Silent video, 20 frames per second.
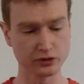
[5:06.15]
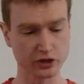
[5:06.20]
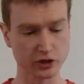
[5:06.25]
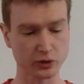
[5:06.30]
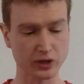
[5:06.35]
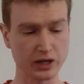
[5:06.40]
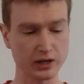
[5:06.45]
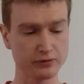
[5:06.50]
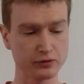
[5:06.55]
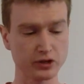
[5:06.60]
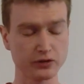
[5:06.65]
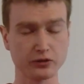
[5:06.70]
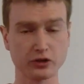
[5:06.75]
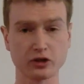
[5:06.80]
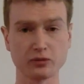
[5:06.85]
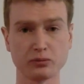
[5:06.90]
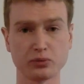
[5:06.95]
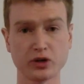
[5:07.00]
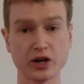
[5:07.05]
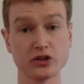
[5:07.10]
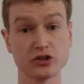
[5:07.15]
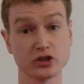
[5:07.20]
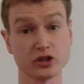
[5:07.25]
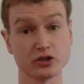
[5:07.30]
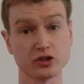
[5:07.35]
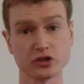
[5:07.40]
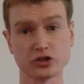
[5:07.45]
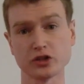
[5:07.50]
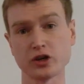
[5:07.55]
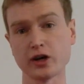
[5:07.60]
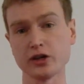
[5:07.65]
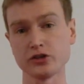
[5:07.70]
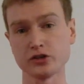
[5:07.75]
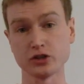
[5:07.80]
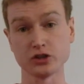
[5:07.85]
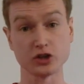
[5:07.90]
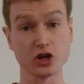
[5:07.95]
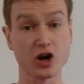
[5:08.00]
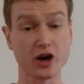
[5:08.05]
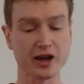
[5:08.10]
So even if the compressor decides
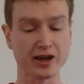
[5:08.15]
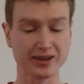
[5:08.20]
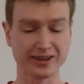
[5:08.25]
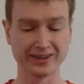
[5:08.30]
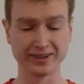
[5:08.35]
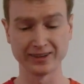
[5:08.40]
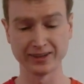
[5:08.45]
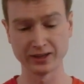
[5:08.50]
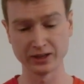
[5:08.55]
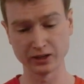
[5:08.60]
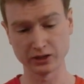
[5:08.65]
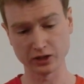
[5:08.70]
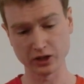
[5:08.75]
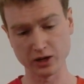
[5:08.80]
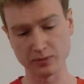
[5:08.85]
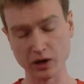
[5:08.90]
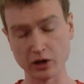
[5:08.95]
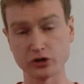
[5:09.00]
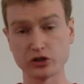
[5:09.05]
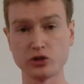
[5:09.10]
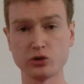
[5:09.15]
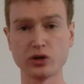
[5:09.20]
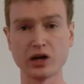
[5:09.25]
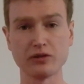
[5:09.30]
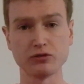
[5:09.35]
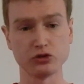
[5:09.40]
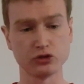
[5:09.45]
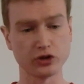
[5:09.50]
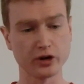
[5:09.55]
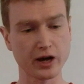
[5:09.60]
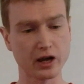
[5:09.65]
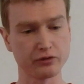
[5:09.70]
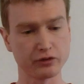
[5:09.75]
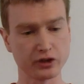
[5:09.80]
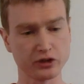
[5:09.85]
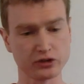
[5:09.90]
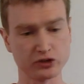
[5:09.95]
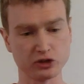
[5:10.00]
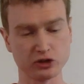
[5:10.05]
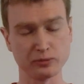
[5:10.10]
to die, I'll still have drive
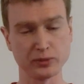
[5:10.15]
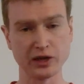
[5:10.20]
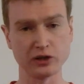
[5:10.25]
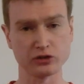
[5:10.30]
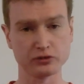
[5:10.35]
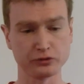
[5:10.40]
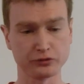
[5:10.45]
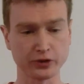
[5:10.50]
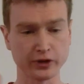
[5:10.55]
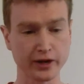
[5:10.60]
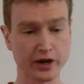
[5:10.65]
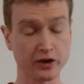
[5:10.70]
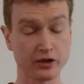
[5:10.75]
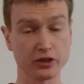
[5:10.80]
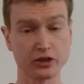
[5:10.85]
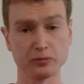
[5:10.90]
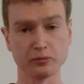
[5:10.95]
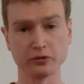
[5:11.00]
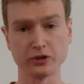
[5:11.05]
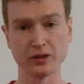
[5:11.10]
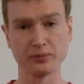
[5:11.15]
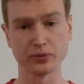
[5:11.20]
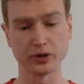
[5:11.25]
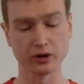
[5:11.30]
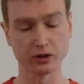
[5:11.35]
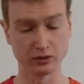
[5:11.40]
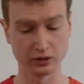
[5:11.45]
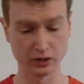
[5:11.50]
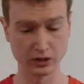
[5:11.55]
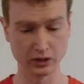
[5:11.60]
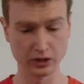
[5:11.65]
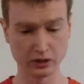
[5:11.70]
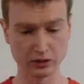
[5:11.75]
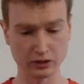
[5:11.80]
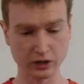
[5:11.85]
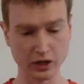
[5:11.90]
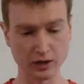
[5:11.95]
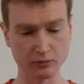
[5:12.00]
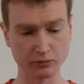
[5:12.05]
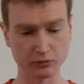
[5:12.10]
and I'll still be able to fire the flipper
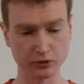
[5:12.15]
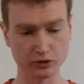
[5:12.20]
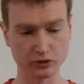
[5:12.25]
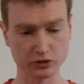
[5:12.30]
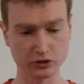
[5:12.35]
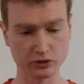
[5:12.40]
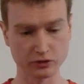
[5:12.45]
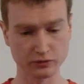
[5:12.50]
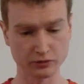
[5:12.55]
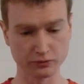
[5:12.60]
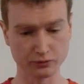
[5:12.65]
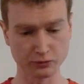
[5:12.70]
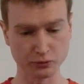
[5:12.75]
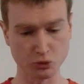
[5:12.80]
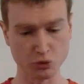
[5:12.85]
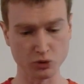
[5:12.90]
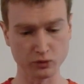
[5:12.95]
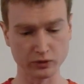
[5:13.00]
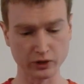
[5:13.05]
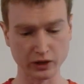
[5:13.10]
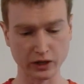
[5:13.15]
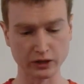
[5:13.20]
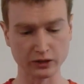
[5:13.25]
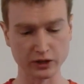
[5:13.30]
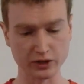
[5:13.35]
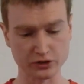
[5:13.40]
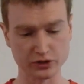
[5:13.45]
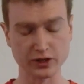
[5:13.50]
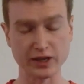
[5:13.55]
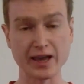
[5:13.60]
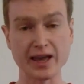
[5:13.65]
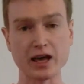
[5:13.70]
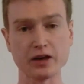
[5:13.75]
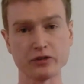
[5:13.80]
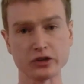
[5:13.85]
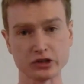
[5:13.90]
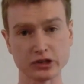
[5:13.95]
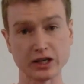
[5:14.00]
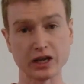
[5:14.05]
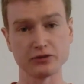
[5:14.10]
for at least the air
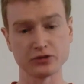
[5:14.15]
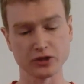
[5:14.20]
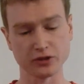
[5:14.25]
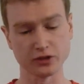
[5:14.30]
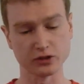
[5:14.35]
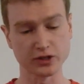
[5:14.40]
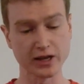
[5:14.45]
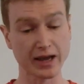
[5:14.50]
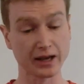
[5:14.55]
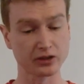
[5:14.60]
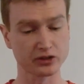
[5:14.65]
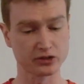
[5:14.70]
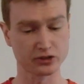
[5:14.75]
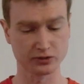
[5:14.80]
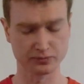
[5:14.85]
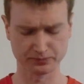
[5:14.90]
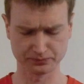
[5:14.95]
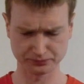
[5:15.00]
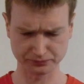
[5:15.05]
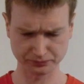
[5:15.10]
that's left in the tanks.